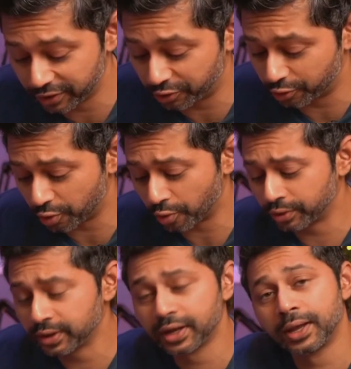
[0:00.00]
a
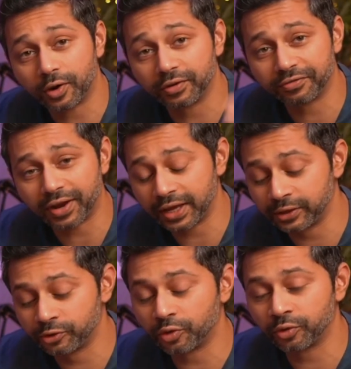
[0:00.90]
drone. On a
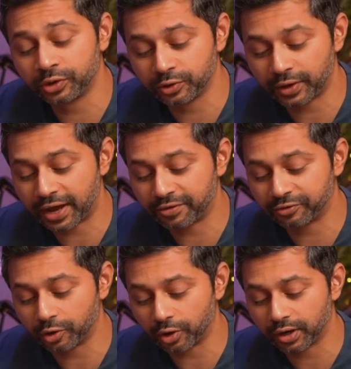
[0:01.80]
flying drone, you'd
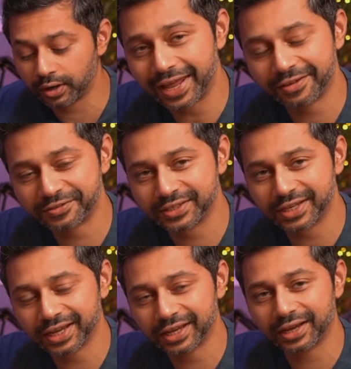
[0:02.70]
have your left
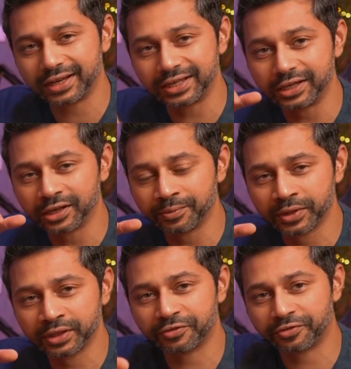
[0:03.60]
stick
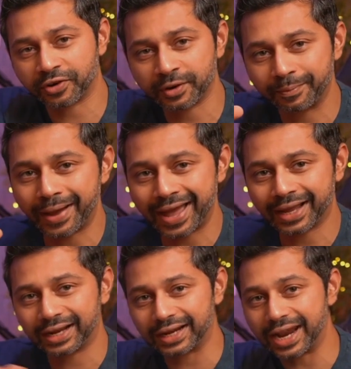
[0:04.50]
determine the front,
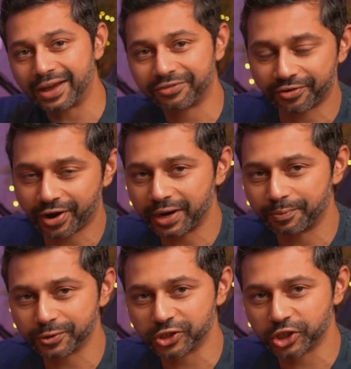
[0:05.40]
back, left, right
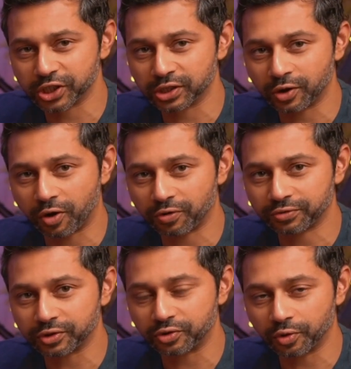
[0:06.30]
position
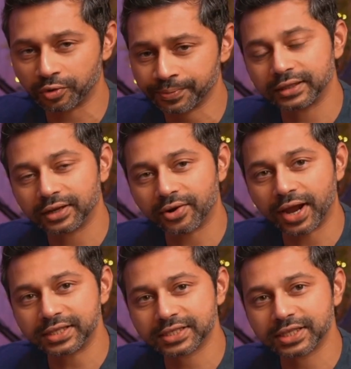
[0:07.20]
of the drone. The
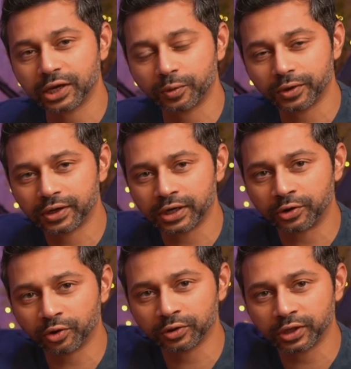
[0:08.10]
right stick would
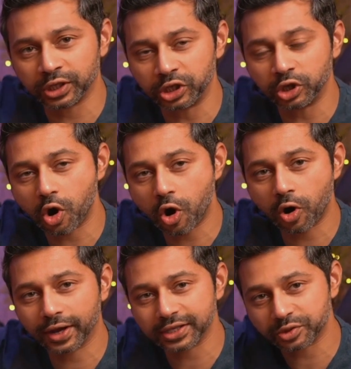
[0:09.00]
control the
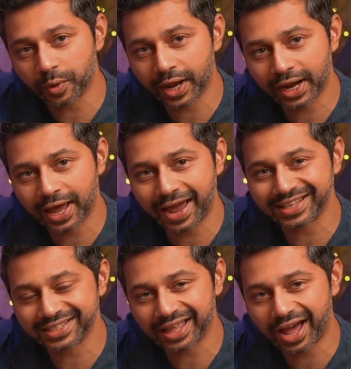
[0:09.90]
yaw as well
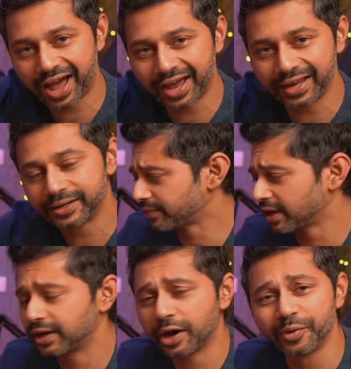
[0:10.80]
as the height.
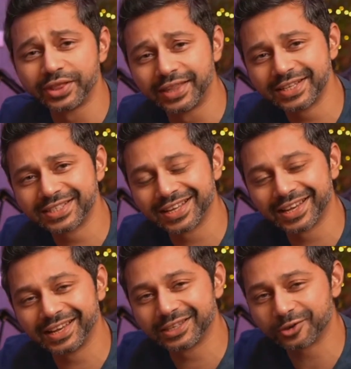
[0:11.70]
Now with this
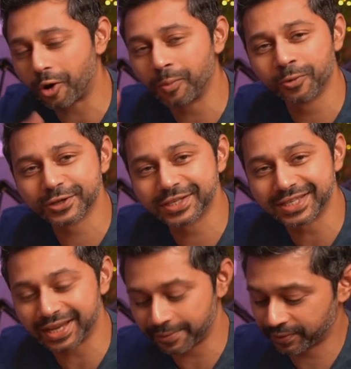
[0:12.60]
thing, it's almost the
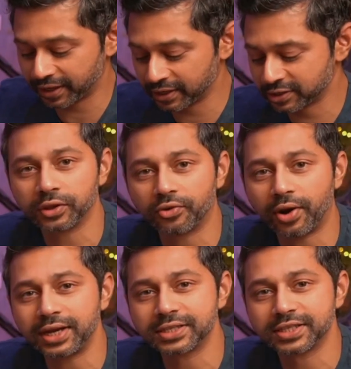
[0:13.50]
same thing. So the
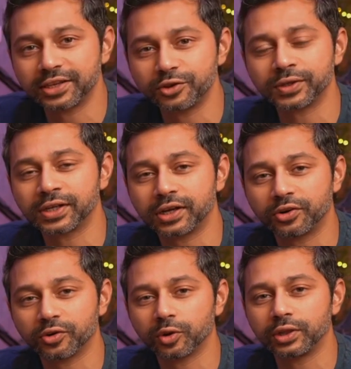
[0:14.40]
right stick, you can
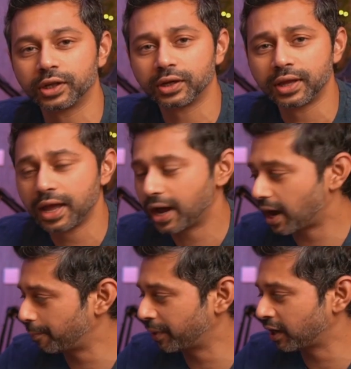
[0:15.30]
control the
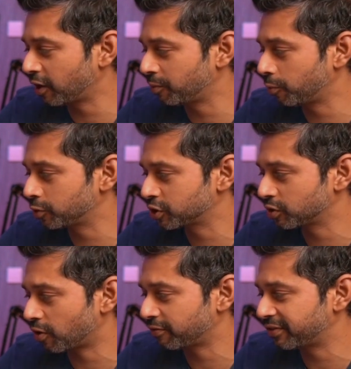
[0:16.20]
up and down
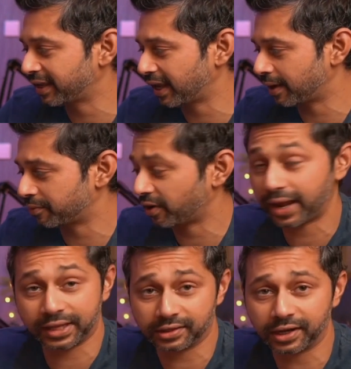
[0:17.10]
motion of the camera
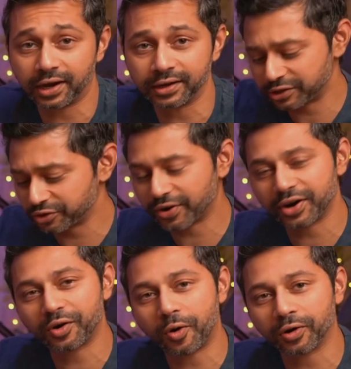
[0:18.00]
and the gun. As you try
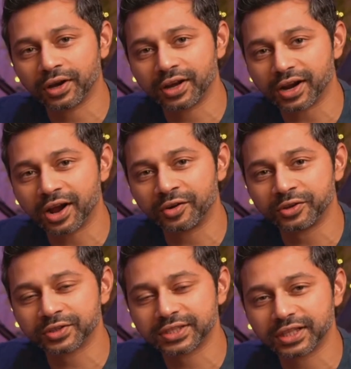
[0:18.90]
to corner around,
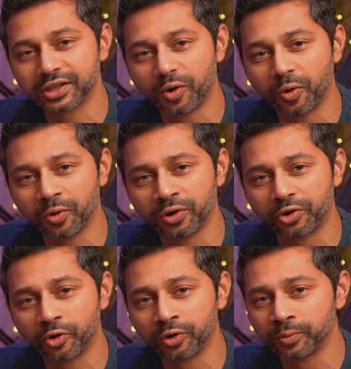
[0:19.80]
you'll see that the whole
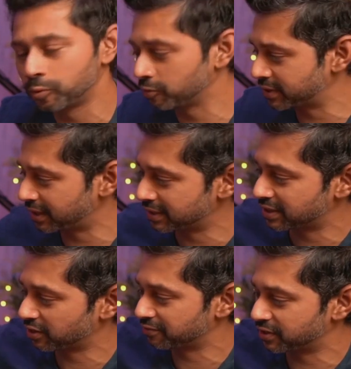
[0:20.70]
drone moves
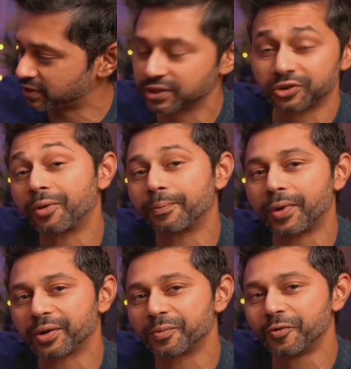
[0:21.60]
instead of just the top
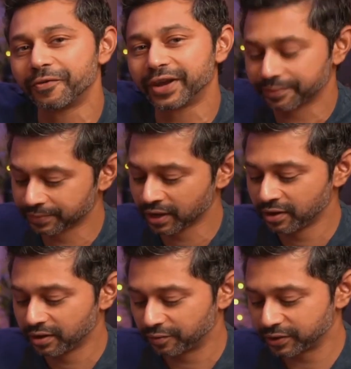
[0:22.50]
part moving,
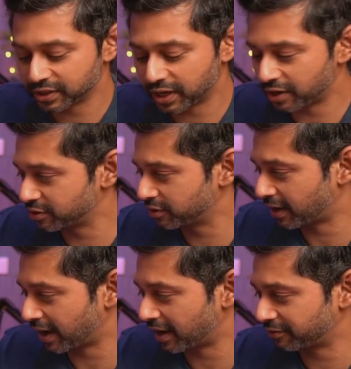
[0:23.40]
which allows you to
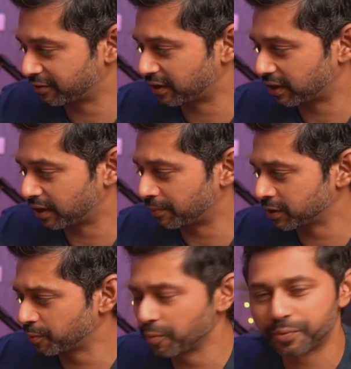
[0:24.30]
have a
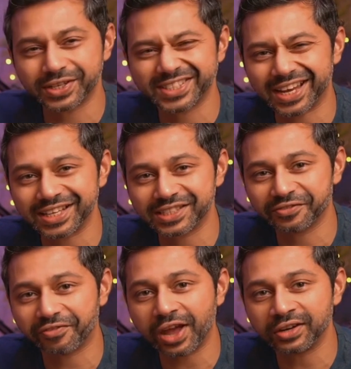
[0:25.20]
much more precise and
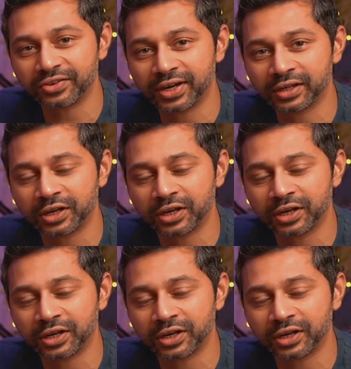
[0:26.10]
fine-grained